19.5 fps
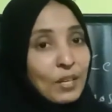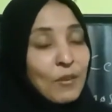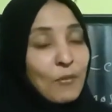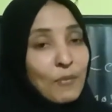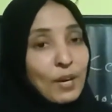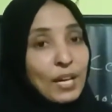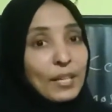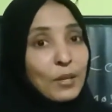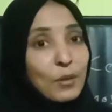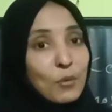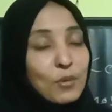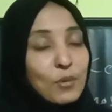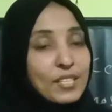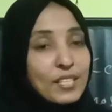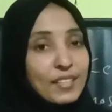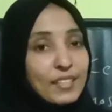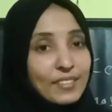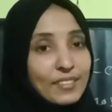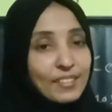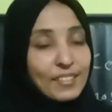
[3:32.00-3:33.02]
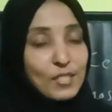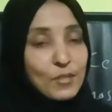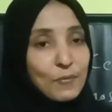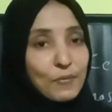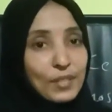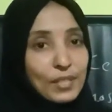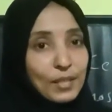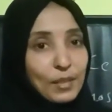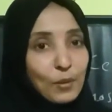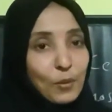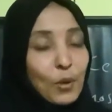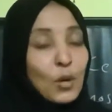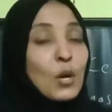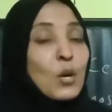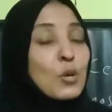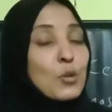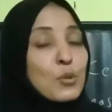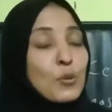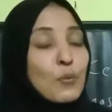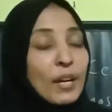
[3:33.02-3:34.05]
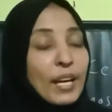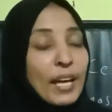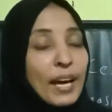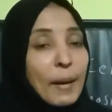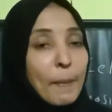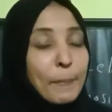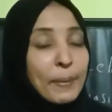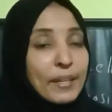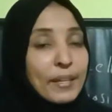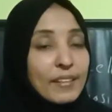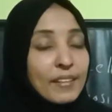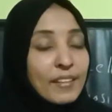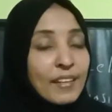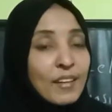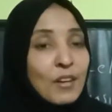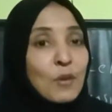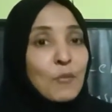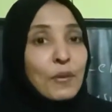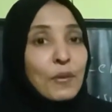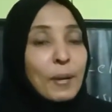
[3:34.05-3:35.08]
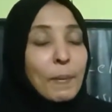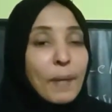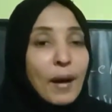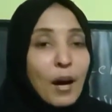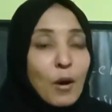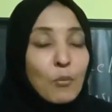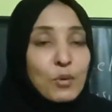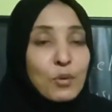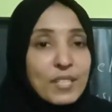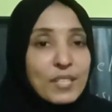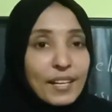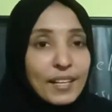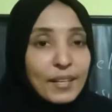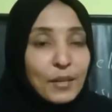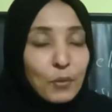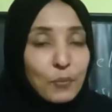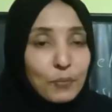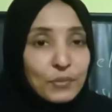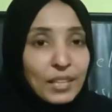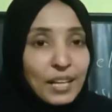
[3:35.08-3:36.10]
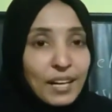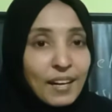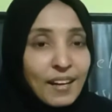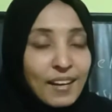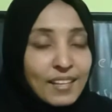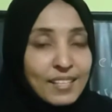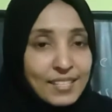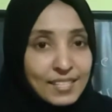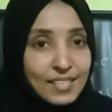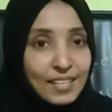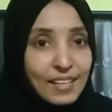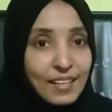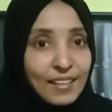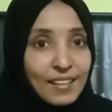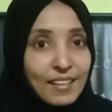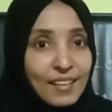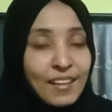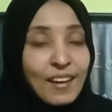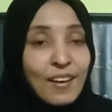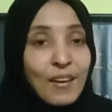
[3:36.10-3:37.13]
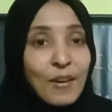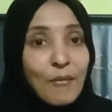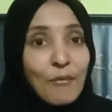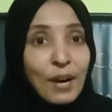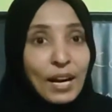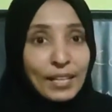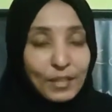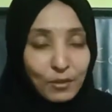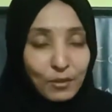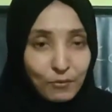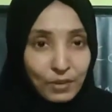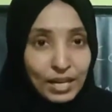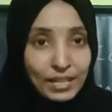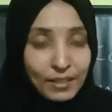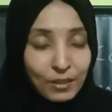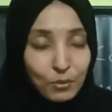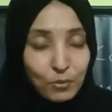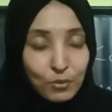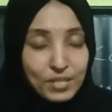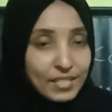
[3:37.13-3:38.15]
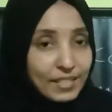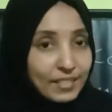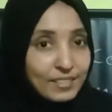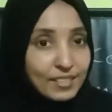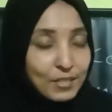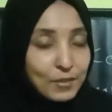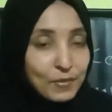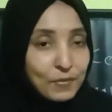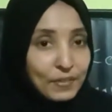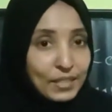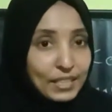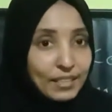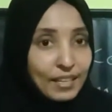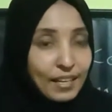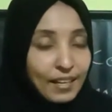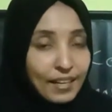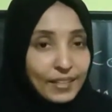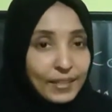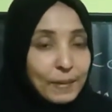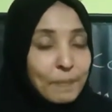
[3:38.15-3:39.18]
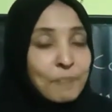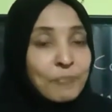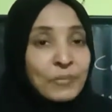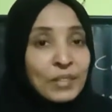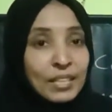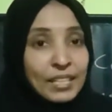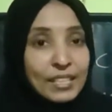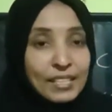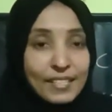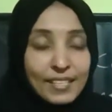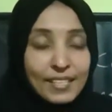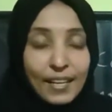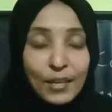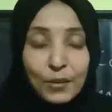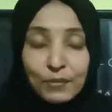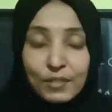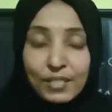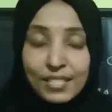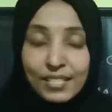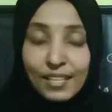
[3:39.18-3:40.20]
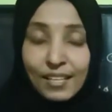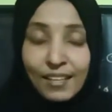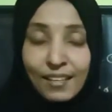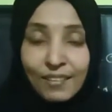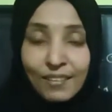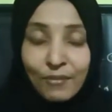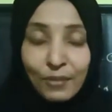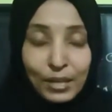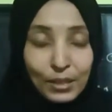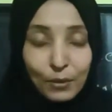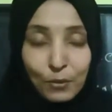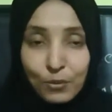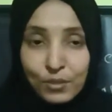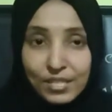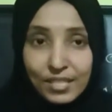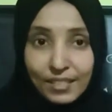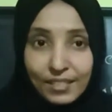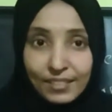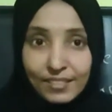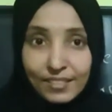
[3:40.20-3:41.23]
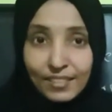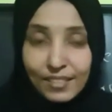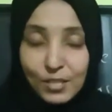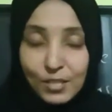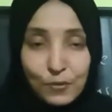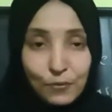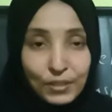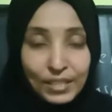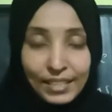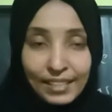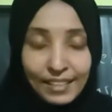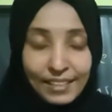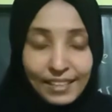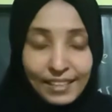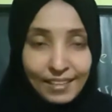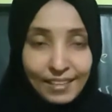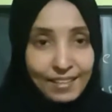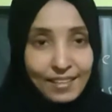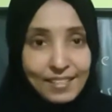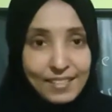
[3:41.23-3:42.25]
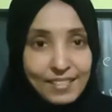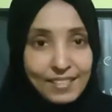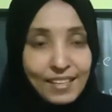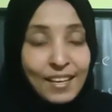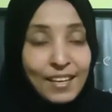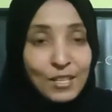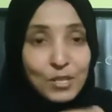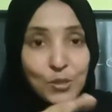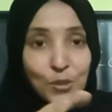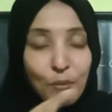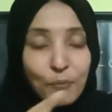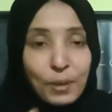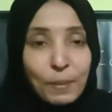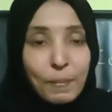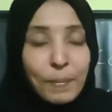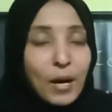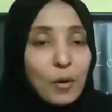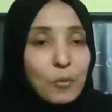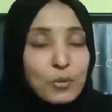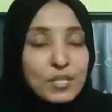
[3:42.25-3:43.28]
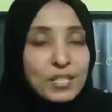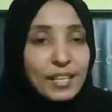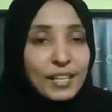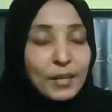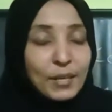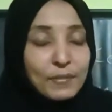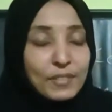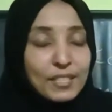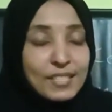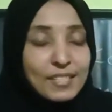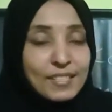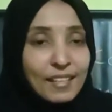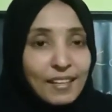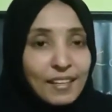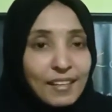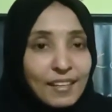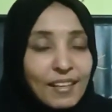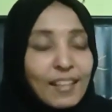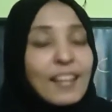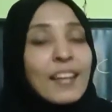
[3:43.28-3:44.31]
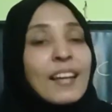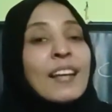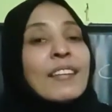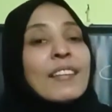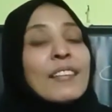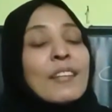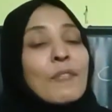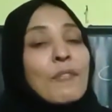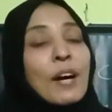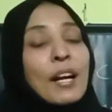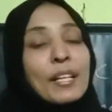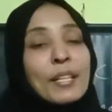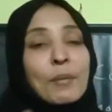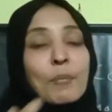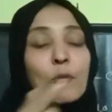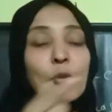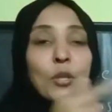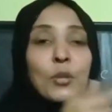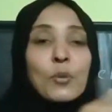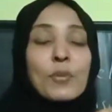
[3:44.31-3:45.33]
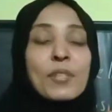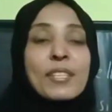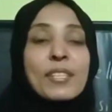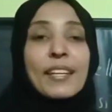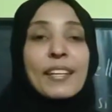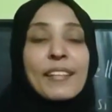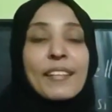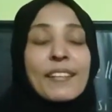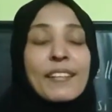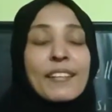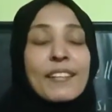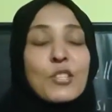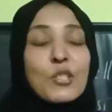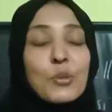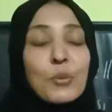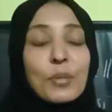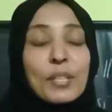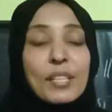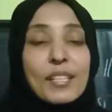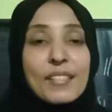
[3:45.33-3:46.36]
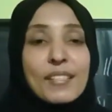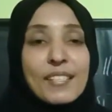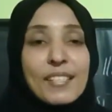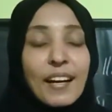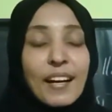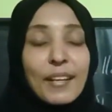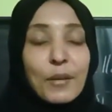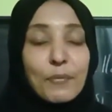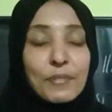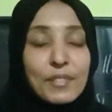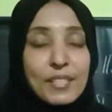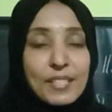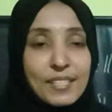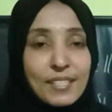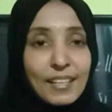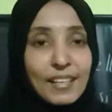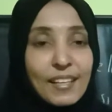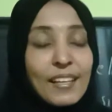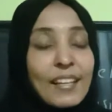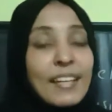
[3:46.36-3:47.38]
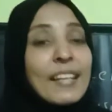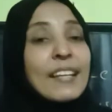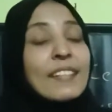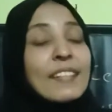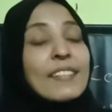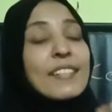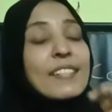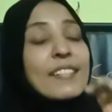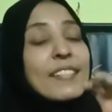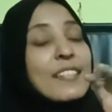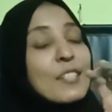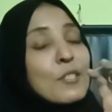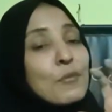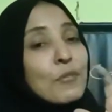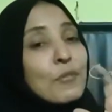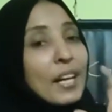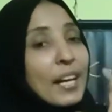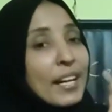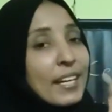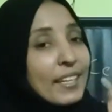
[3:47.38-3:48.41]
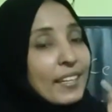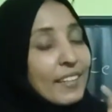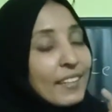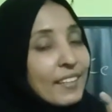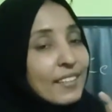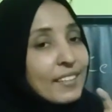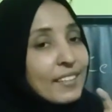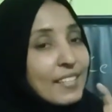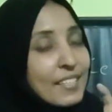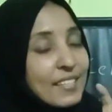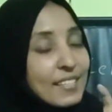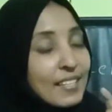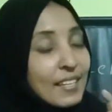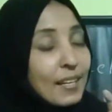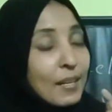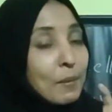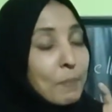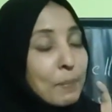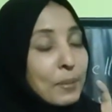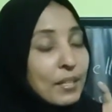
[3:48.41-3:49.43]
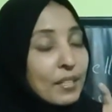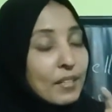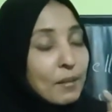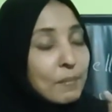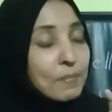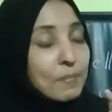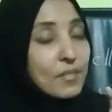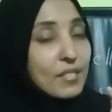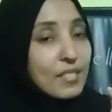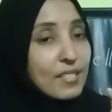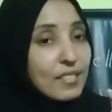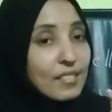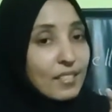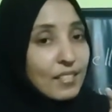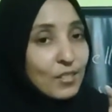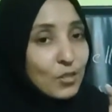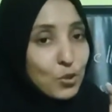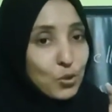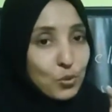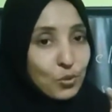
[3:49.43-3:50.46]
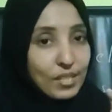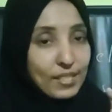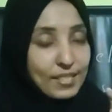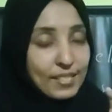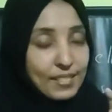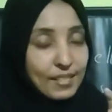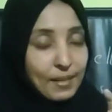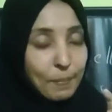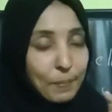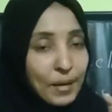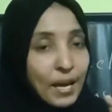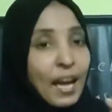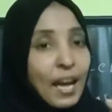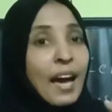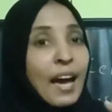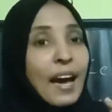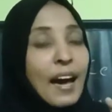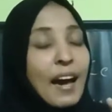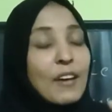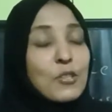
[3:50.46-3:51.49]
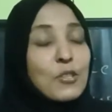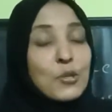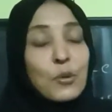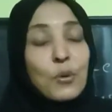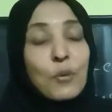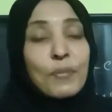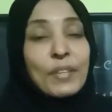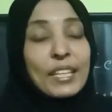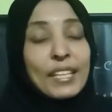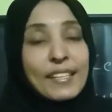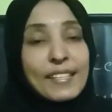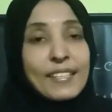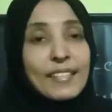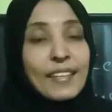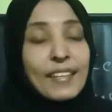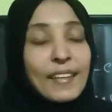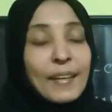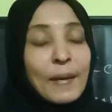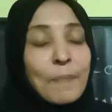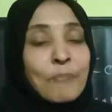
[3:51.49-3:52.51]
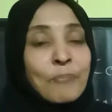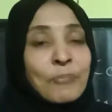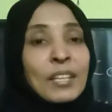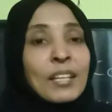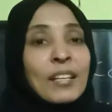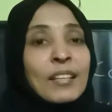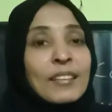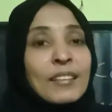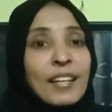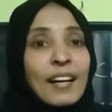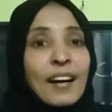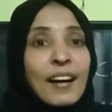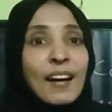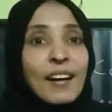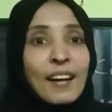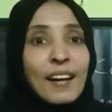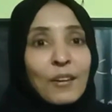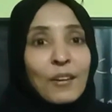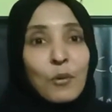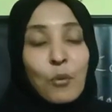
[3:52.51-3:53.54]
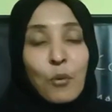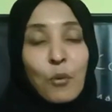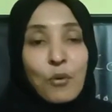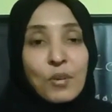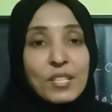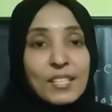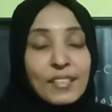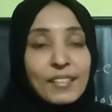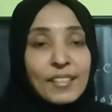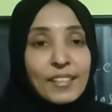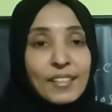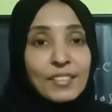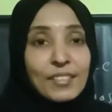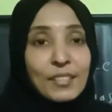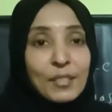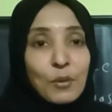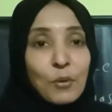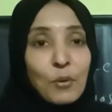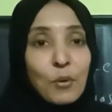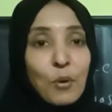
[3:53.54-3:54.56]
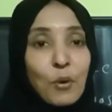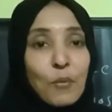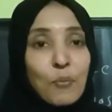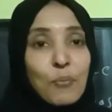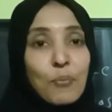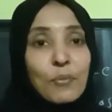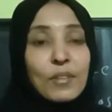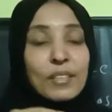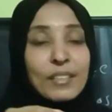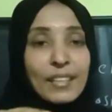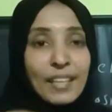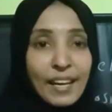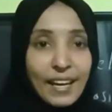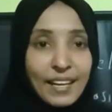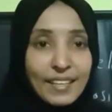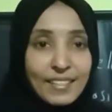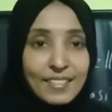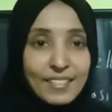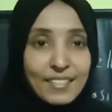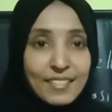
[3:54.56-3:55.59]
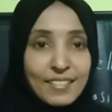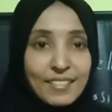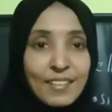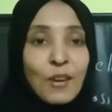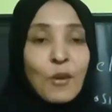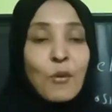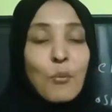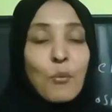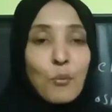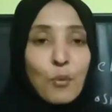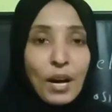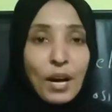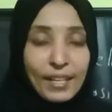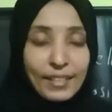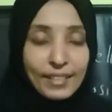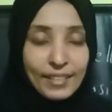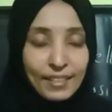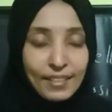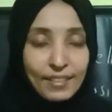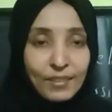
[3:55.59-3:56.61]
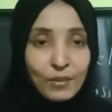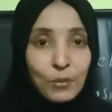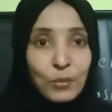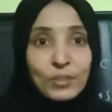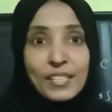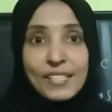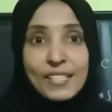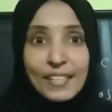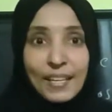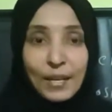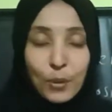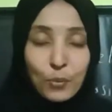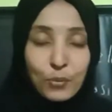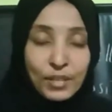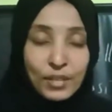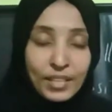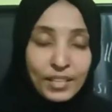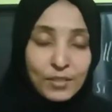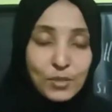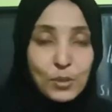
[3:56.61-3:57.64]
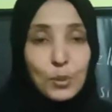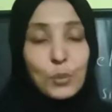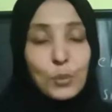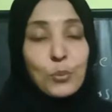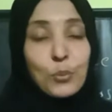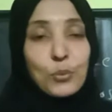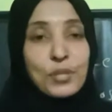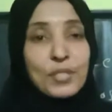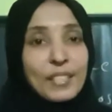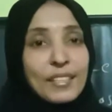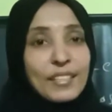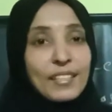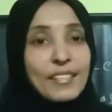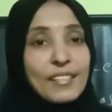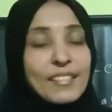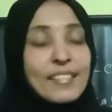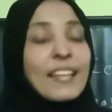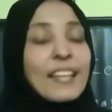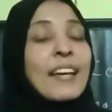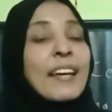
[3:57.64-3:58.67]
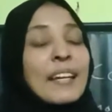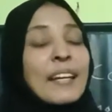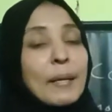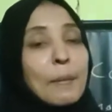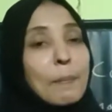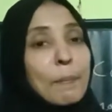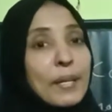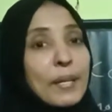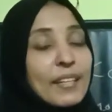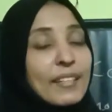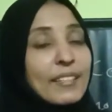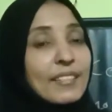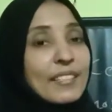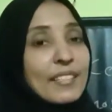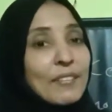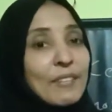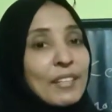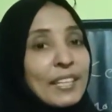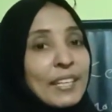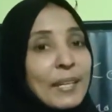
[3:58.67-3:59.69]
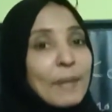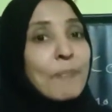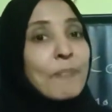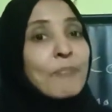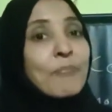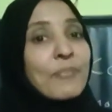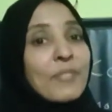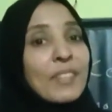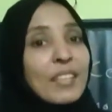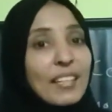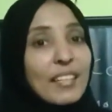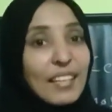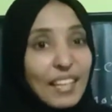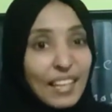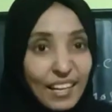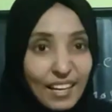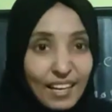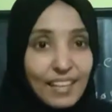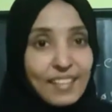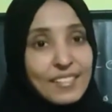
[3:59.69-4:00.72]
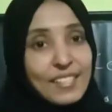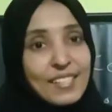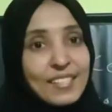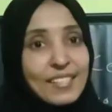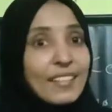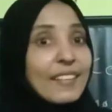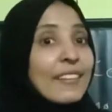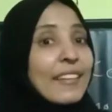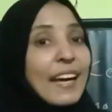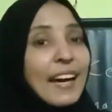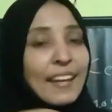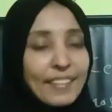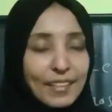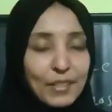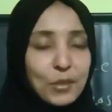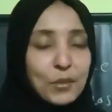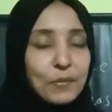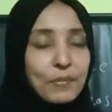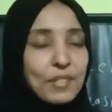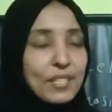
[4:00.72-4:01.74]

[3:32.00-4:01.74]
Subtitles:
Water concentration is very low. So what happened? From outside of the cell, water concentration is very high. Inside of the cell, water concentration is very less. So from outside of the cell, the water molecules enters to inside of the cell. This is why the cell becomes swells up. So we can say the concentration of that water or the surrounding solution is comparatively less than that of the